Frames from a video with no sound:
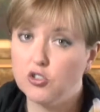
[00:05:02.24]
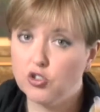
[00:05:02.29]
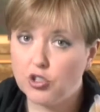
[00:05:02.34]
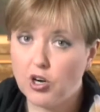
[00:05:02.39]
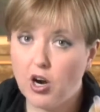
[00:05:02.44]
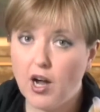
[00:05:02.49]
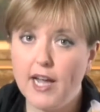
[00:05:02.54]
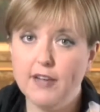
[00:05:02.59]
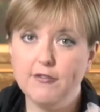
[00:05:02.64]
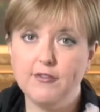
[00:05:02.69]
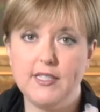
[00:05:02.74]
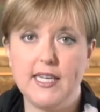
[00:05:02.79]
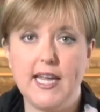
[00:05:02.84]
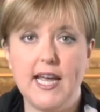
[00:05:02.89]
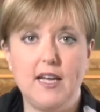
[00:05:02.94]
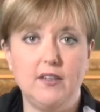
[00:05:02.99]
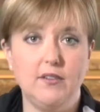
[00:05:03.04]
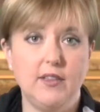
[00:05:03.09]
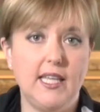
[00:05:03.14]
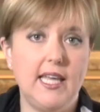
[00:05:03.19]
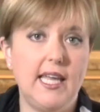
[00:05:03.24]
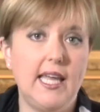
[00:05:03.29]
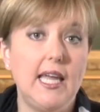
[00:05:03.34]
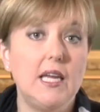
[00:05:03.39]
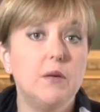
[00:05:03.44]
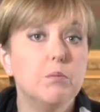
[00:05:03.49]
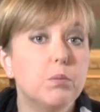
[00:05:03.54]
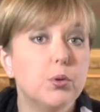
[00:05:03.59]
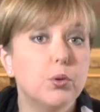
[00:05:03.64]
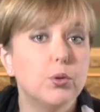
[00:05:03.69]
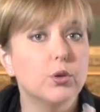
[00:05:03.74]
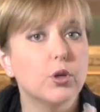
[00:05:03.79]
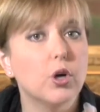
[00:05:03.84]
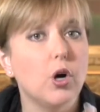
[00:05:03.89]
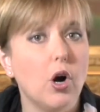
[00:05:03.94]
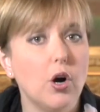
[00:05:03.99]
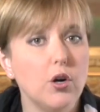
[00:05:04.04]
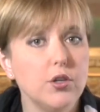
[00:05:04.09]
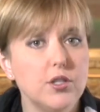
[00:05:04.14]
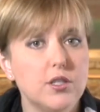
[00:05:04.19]
to drive down their input
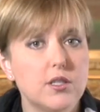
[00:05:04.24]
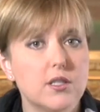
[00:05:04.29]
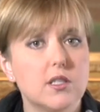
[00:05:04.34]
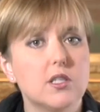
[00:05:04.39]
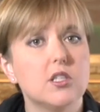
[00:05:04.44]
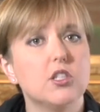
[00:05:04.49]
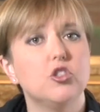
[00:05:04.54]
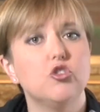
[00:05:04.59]
costs